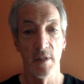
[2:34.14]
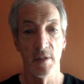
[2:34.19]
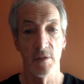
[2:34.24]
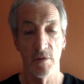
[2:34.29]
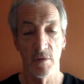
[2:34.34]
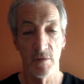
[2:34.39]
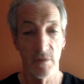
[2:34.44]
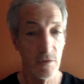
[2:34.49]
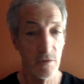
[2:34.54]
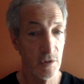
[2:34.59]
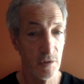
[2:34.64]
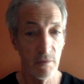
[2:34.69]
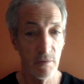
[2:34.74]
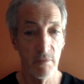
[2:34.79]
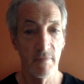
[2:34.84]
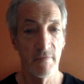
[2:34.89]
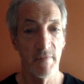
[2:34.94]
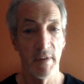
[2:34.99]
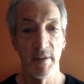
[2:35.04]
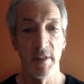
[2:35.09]
Those are 2
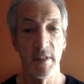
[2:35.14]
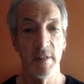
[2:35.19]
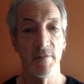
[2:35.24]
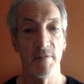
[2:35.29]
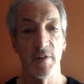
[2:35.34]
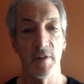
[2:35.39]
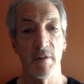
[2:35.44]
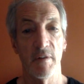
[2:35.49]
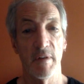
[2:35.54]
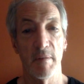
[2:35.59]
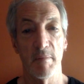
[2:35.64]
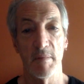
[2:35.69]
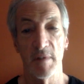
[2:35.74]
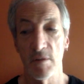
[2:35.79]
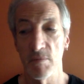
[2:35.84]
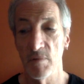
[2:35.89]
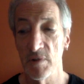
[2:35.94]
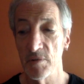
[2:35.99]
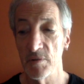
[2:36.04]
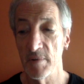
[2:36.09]
very different
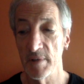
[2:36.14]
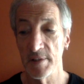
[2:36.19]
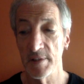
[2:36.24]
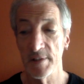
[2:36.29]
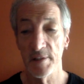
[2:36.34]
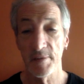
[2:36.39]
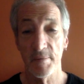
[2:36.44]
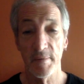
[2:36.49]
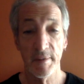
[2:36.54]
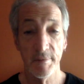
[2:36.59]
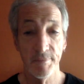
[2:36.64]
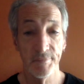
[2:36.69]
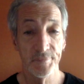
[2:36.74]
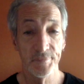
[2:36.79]
agreements. Which one is this one?